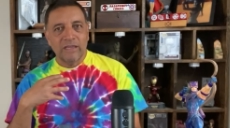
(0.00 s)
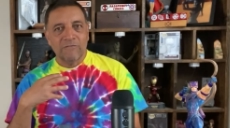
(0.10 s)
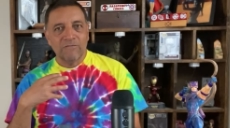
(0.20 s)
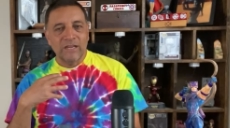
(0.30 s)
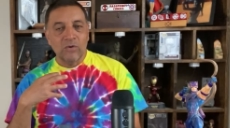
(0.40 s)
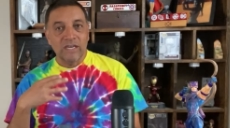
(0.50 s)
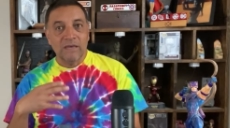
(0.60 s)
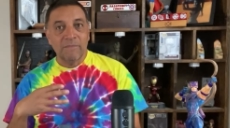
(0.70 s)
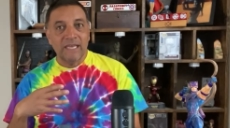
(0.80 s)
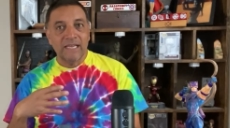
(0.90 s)
If they don't
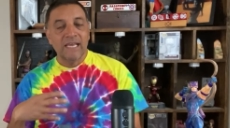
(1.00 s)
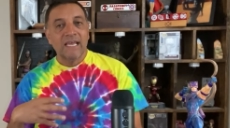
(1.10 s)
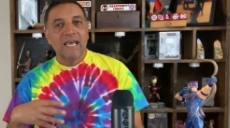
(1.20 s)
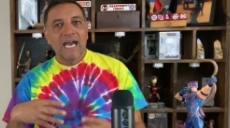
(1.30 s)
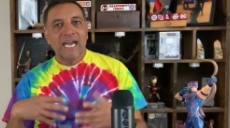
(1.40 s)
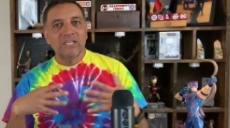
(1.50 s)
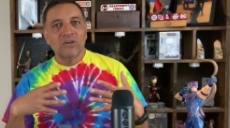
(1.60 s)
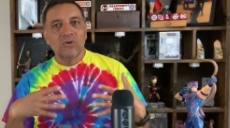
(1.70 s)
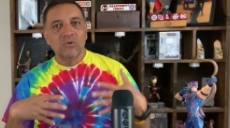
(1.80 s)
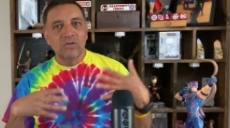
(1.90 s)
come in, I
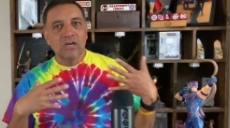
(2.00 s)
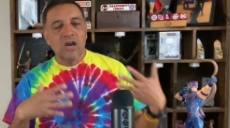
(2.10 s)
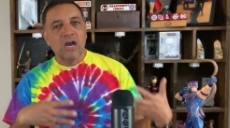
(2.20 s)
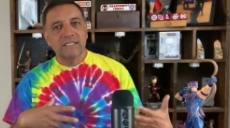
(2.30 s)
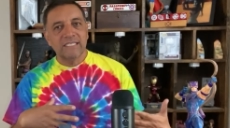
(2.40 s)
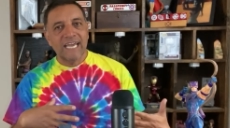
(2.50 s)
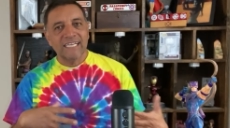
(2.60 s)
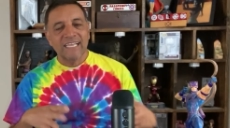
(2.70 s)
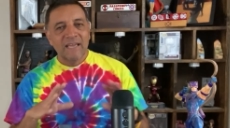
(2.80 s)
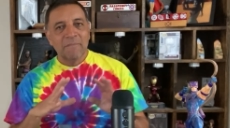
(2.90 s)
know who to
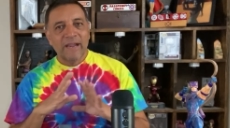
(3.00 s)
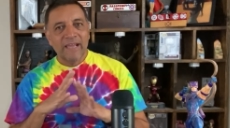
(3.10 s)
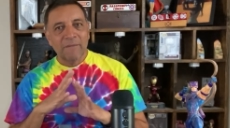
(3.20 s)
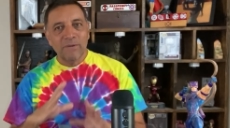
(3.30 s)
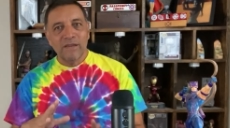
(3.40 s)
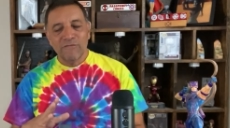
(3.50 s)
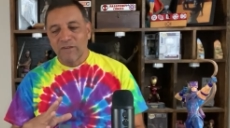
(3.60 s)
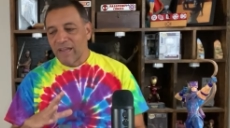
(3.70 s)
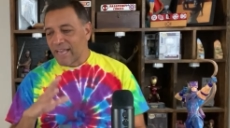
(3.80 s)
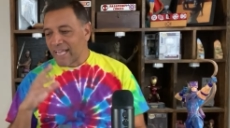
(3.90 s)
contact. But I completely
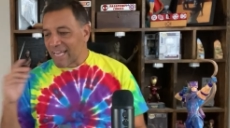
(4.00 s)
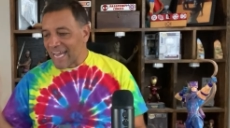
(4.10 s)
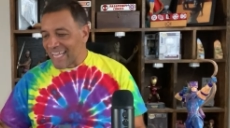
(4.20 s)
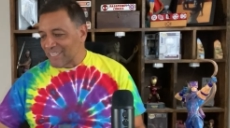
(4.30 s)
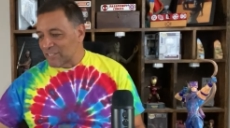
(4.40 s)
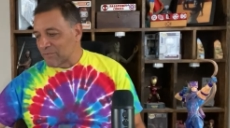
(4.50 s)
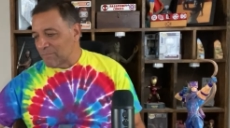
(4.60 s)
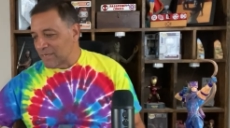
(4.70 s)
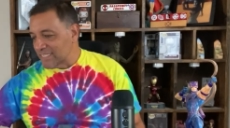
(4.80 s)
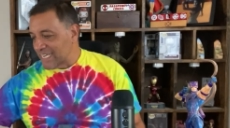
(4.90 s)
forgot I got this
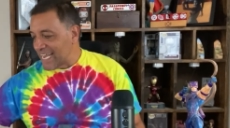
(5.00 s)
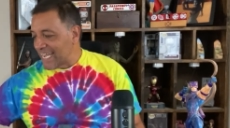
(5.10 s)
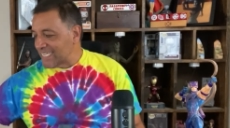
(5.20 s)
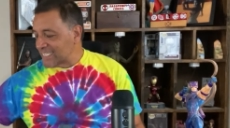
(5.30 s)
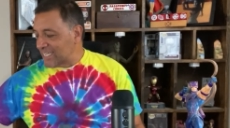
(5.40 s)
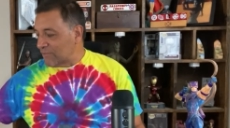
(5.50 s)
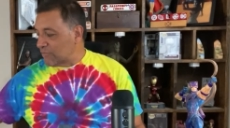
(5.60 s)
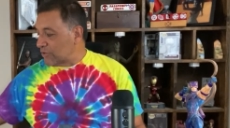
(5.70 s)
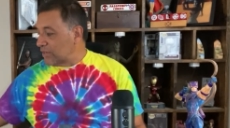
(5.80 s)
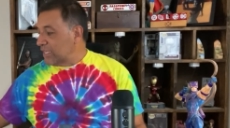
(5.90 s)
one, but it's a nice
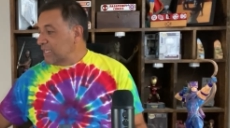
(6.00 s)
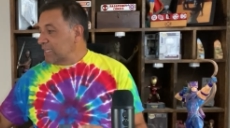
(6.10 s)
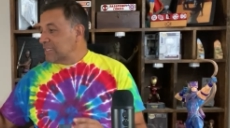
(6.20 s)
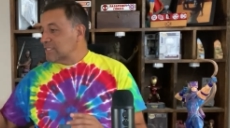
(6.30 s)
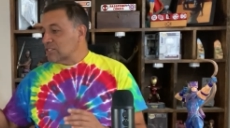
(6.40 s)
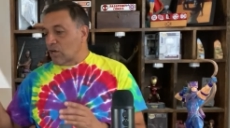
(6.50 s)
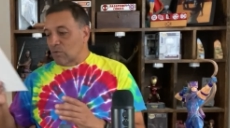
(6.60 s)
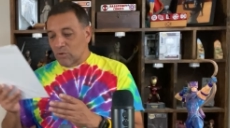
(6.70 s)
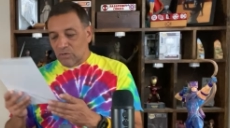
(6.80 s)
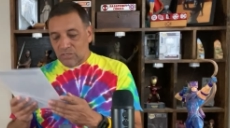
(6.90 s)
cover. It's
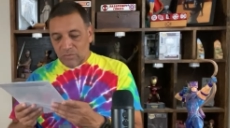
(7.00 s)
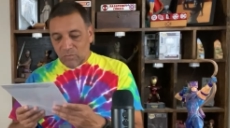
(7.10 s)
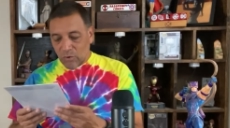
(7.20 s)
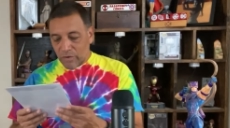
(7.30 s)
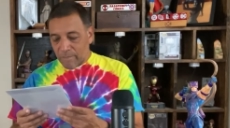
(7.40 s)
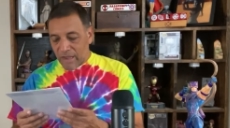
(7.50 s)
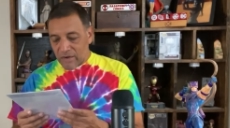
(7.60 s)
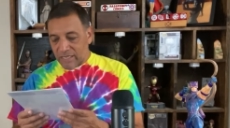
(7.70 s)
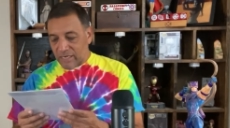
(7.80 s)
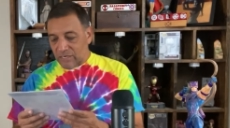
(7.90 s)
Star Wars War of the
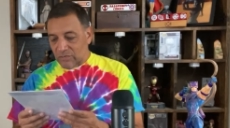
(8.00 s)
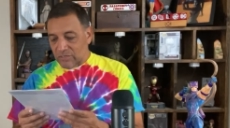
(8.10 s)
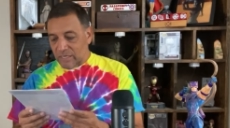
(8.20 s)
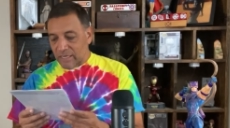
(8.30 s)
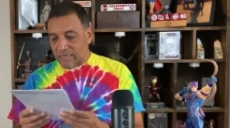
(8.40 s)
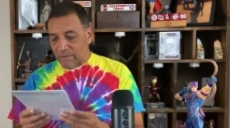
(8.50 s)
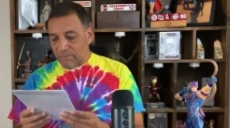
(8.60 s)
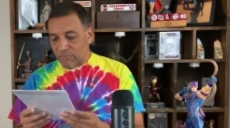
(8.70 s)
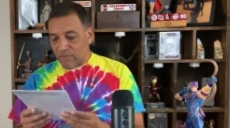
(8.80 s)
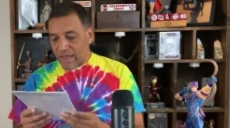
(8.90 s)
Bounty Hunters, uh,
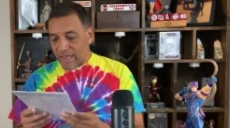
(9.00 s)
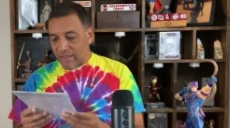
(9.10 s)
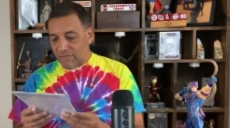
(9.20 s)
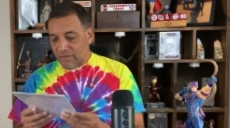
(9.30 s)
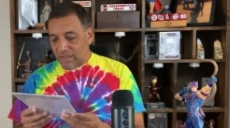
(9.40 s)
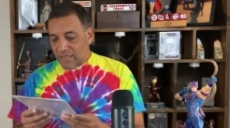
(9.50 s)
number five.